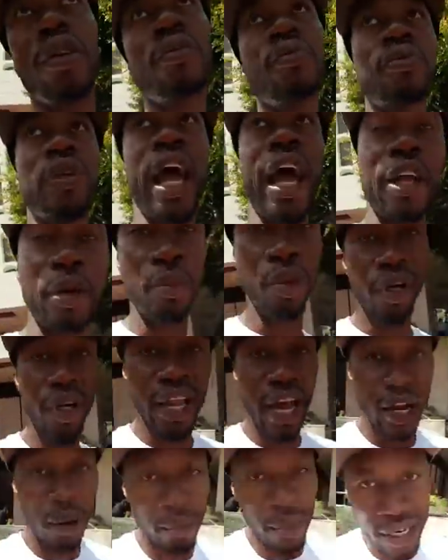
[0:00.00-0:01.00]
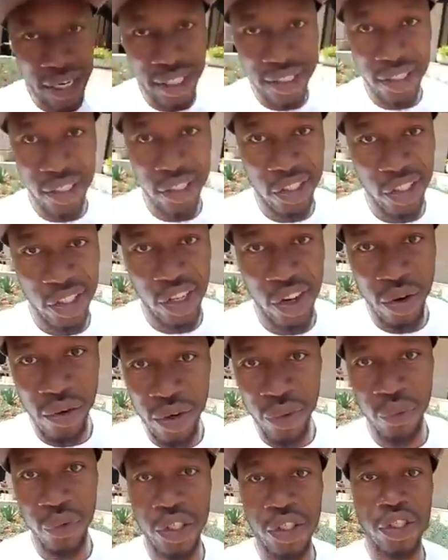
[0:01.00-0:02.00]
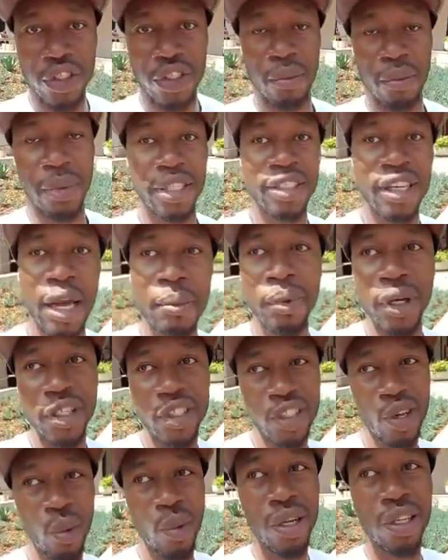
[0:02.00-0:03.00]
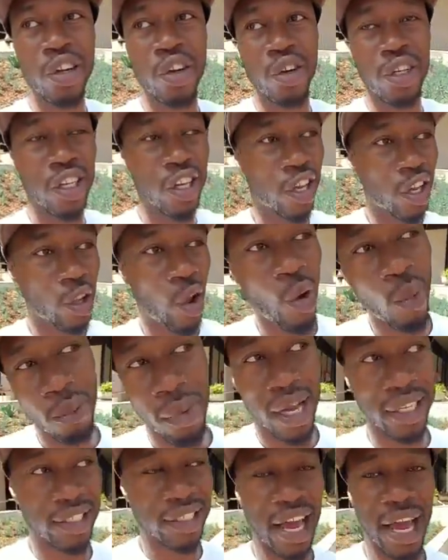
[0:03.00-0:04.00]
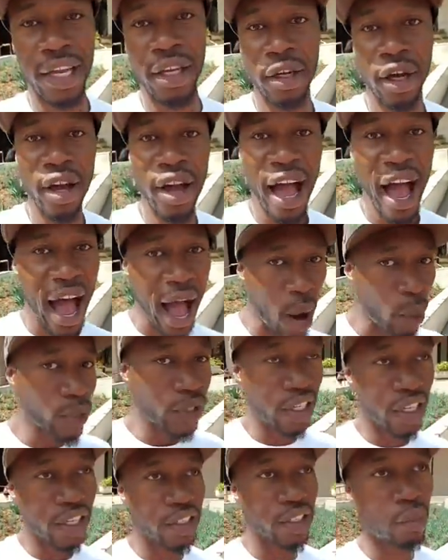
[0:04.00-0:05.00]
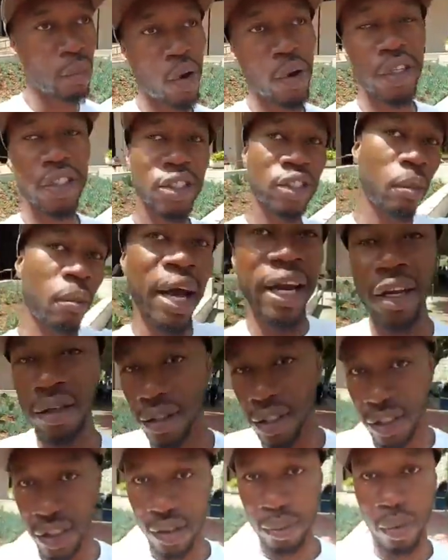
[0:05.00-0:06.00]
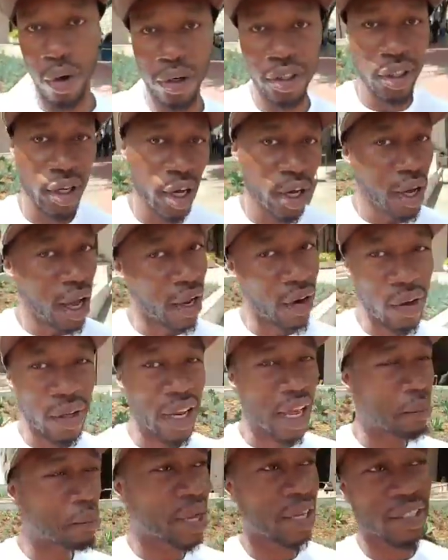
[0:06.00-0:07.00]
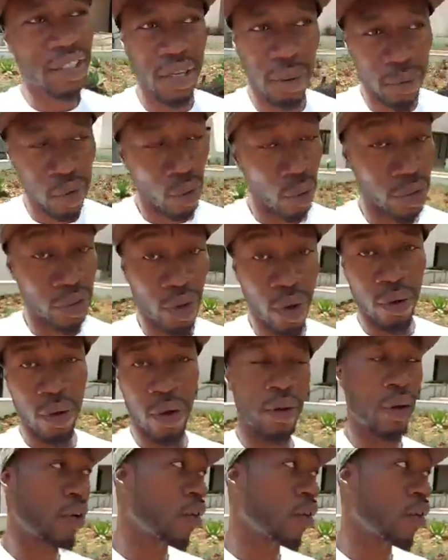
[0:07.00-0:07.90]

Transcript: I had to put a lot of money into the security features on my site because someone literally cloned my site. I was getting some orders, somebody else gets some orders. I know you're like, man, something's always going on. Of